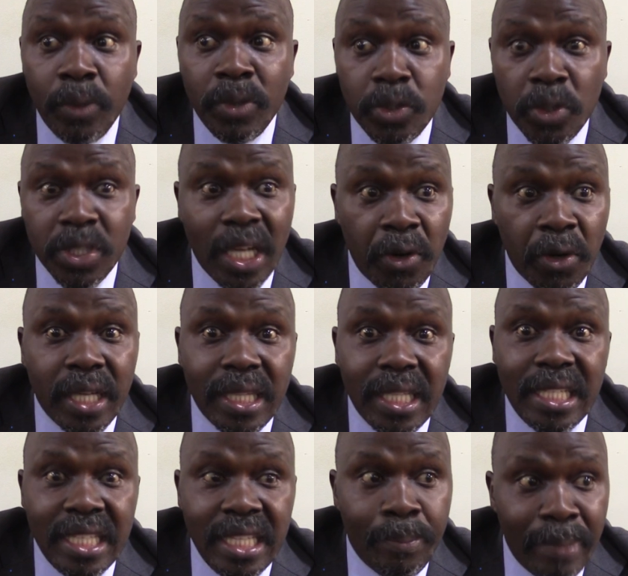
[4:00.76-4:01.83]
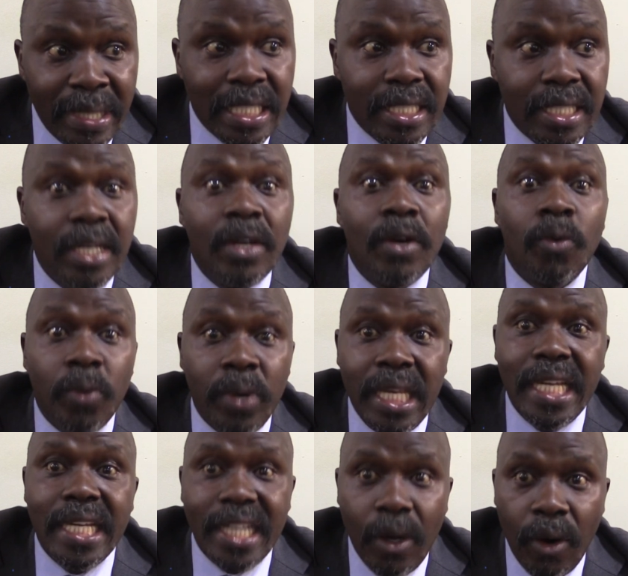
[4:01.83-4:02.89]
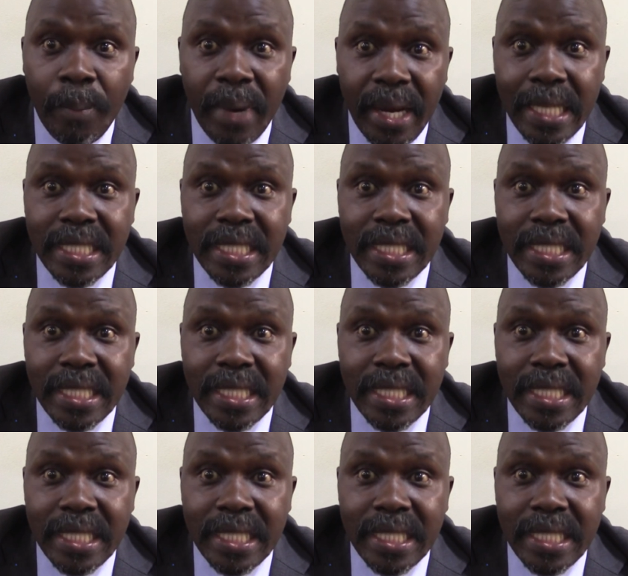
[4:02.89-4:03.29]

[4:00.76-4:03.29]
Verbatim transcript: which was allocated in the budget. We need our money.